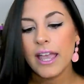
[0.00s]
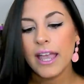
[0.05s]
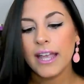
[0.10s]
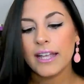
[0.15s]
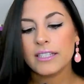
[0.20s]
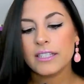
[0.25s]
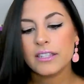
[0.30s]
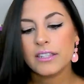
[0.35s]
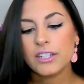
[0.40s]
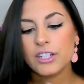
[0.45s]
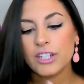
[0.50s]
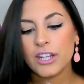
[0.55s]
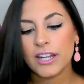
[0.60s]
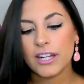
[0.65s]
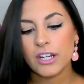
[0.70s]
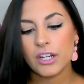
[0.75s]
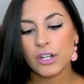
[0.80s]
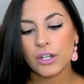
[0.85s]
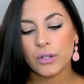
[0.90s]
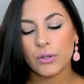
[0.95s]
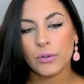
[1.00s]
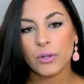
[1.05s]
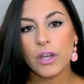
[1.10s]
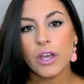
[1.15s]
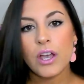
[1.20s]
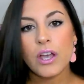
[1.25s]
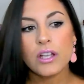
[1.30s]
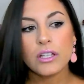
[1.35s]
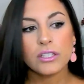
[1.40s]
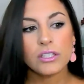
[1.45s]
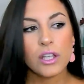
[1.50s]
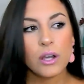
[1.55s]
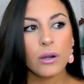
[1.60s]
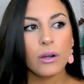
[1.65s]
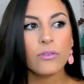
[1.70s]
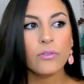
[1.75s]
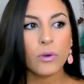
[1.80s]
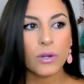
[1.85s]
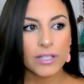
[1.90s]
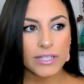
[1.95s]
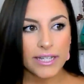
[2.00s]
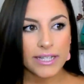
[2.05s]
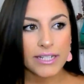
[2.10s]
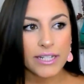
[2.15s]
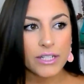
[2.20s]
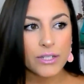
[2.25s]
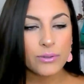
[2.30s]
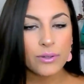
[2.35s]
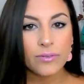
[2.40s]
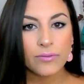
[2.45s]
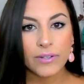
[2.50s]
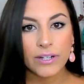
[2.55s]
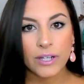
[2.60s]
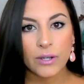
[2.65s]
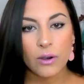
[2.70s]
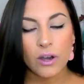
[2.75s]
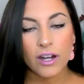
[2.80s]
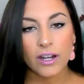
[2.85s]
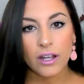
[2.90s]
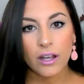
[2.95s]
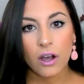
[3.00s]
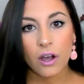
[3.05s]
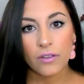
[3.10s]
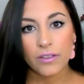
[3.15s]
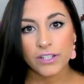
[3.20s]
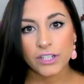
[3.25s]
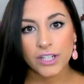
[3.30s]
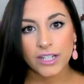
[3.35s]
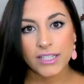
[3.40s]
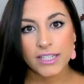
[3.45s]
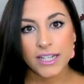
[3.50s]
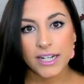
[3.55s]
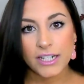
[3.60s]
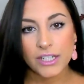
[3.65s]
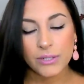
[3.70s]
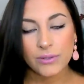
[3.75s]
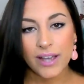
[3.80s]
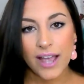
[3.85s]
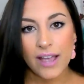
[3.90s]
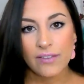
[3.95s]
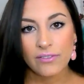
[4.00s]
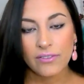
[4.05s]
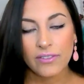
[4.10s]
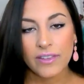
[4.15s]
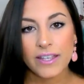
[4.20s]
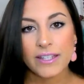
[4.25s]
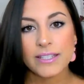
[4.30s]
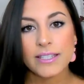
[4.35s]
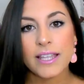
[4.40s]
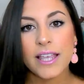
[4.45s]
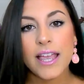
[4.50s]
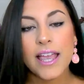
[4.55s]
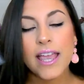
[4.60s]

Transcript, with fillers: It's in the shade Nude. So of course I did do a video on all the shades that I do have of this.